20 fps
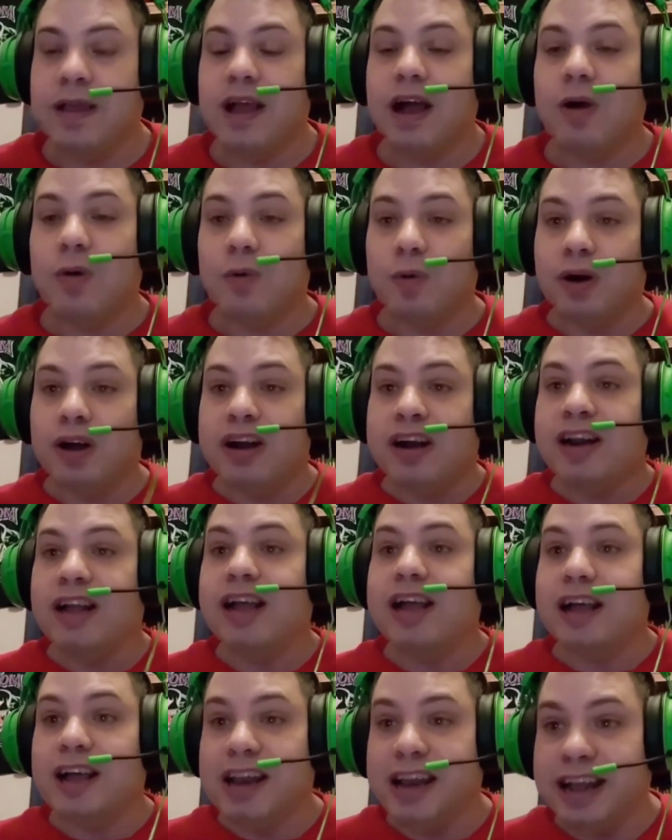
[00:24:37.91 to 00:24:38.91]
I want
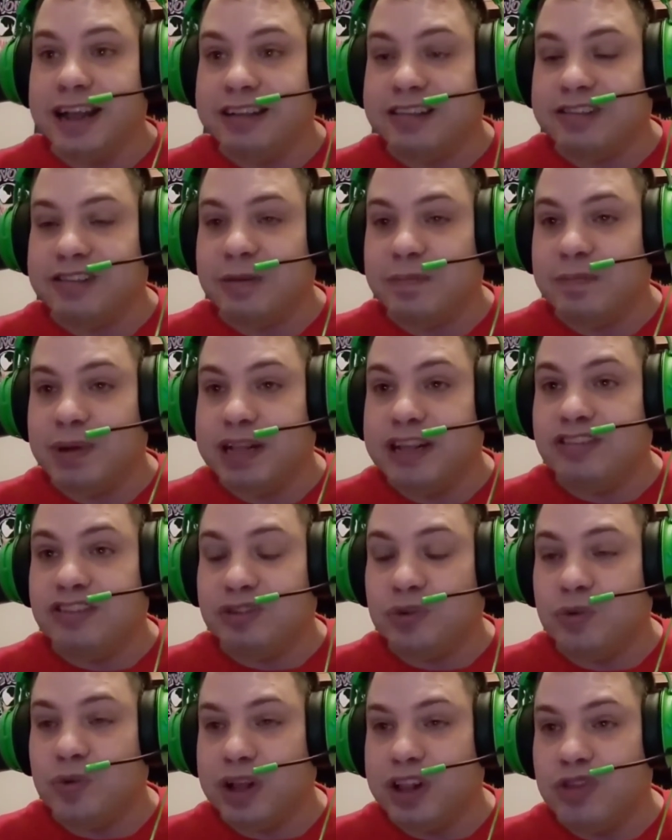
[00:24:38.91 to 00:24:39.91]
Alexa Bliss
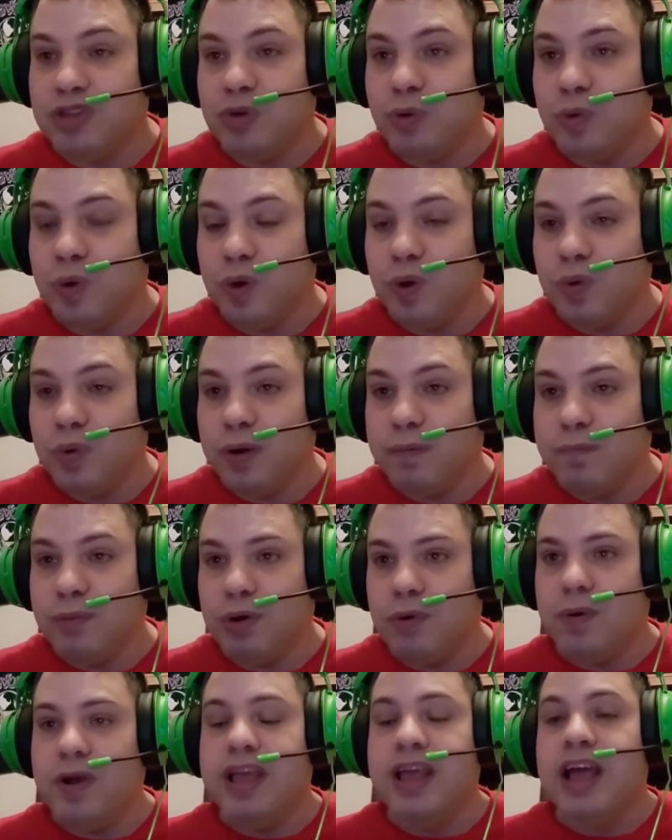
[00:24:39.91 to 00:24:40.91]
to win the Royal
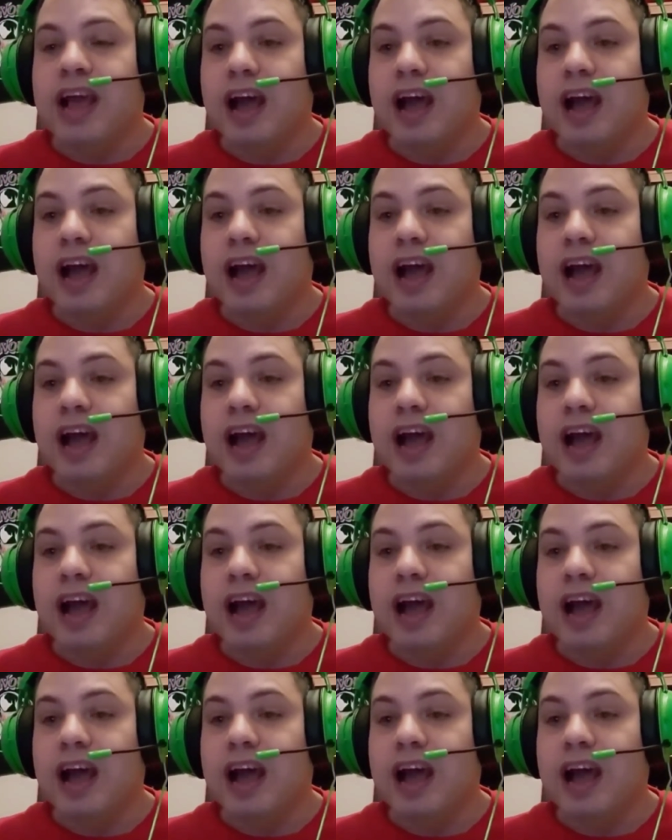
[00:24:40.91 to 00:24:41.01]
Rumble.